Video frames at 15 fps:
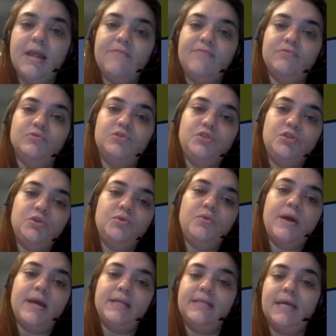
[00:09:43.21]
level
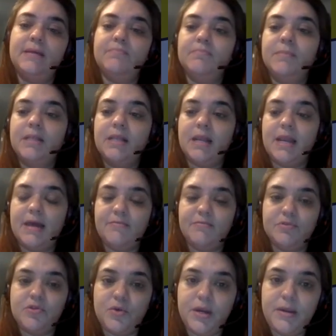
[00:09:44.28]
2 and then
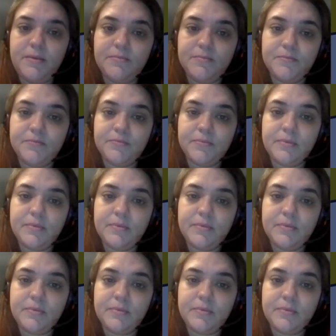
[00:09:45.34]
level 3.